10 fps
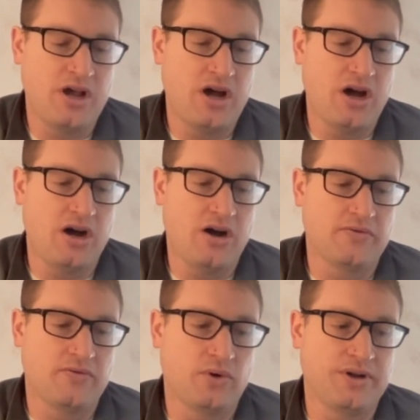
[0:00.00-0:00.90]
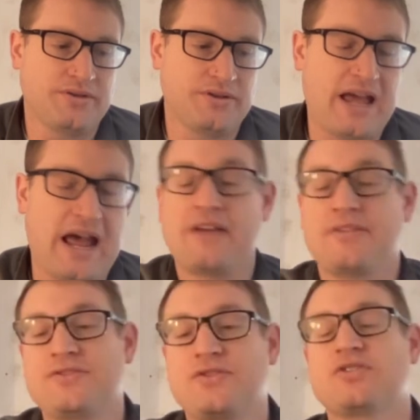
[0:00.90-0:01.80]
of what the
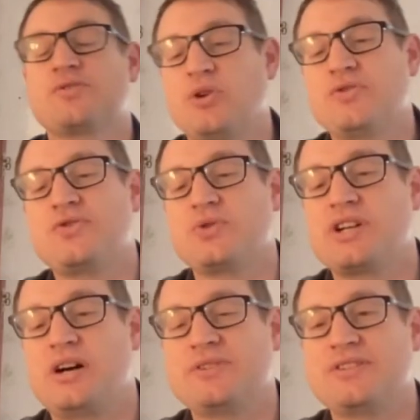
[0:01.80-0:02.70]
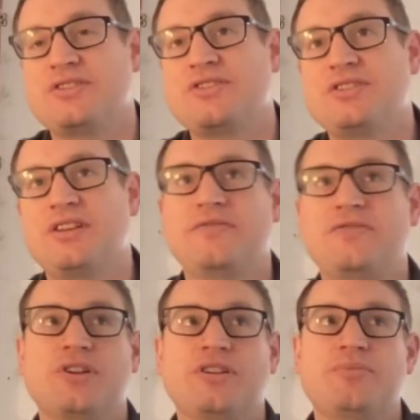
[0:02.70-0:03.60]
athletes are exposed to in competition if
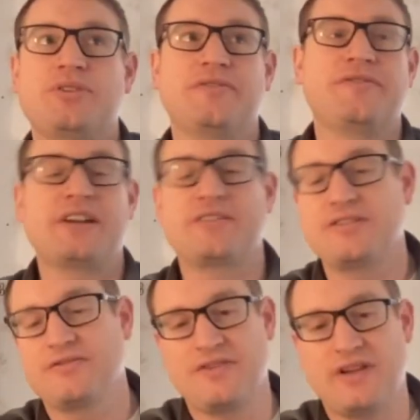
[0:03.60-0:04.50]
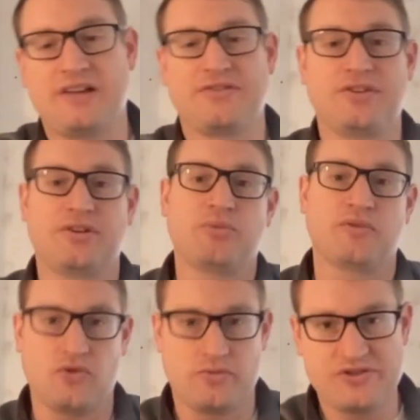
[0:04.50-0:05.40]
you're going to be effective as a
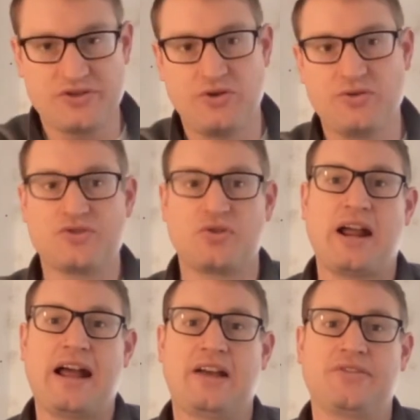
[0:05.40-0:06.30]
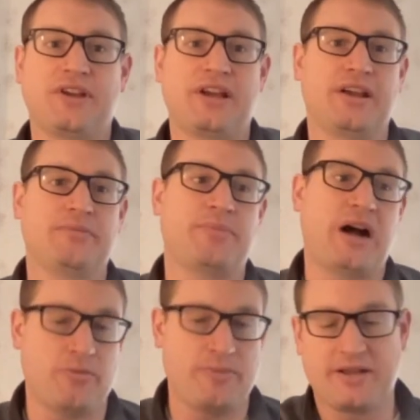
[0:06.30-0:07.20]
performance coach or as a
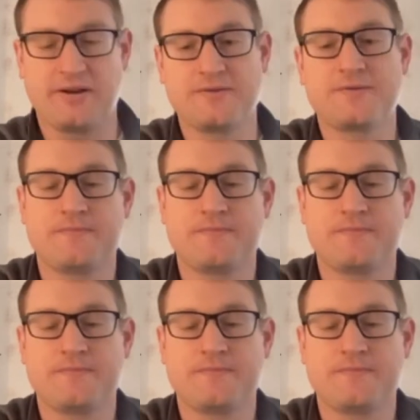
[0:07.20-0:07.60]
biomechanist.